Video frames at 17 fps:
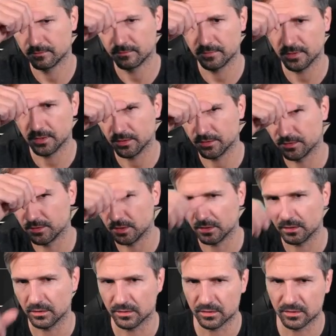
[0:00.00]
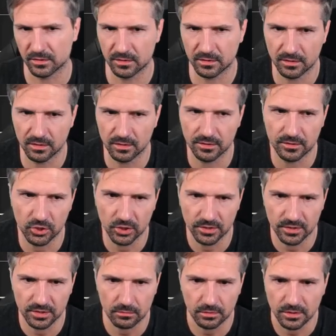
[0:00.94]
but I think it's
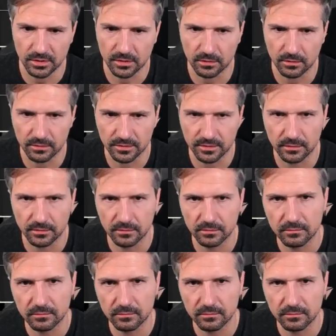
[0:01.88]
just 3 stars here.